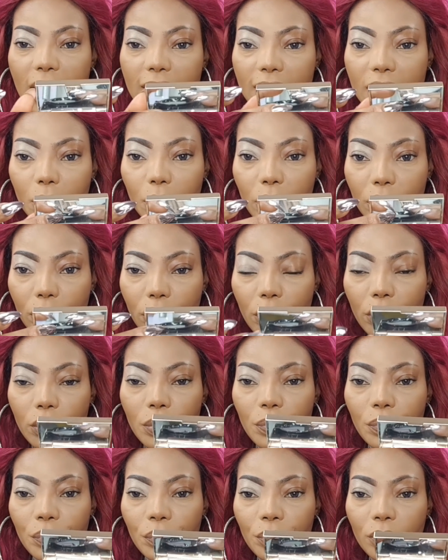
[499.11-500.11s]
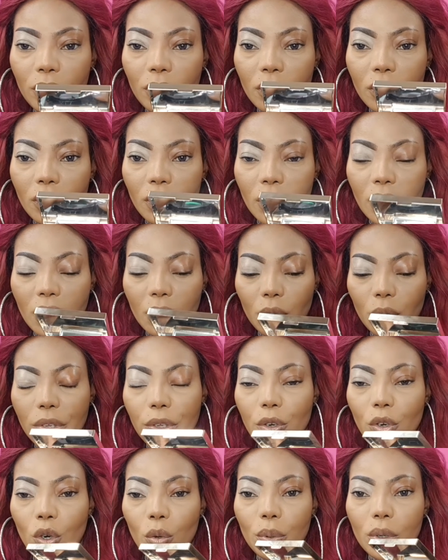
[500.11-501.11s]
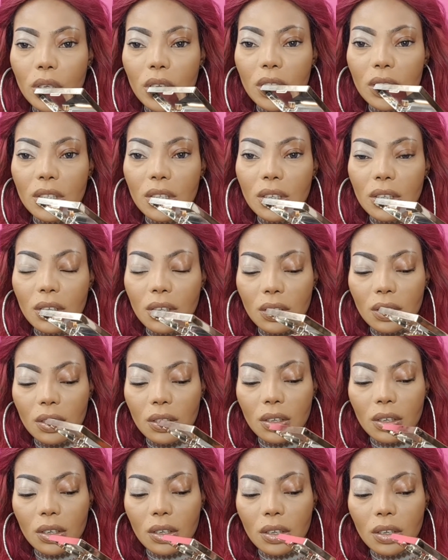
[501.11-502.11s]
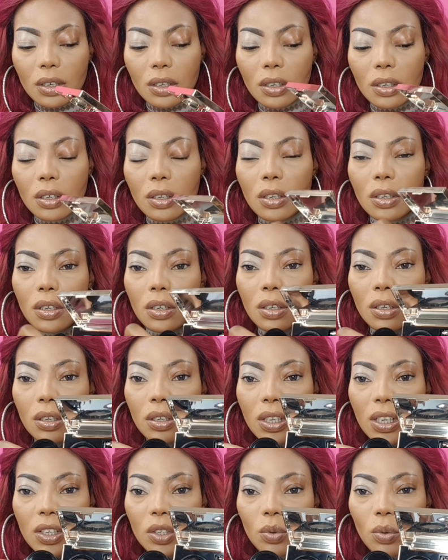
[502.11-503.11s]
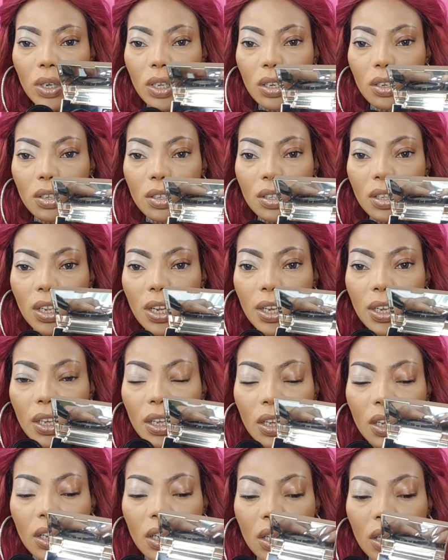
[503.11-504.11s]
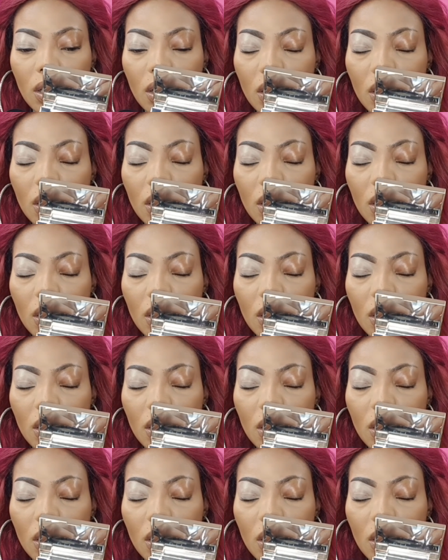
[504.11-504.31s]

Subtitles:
It has a mirror, and when you open it, that's what it looks like.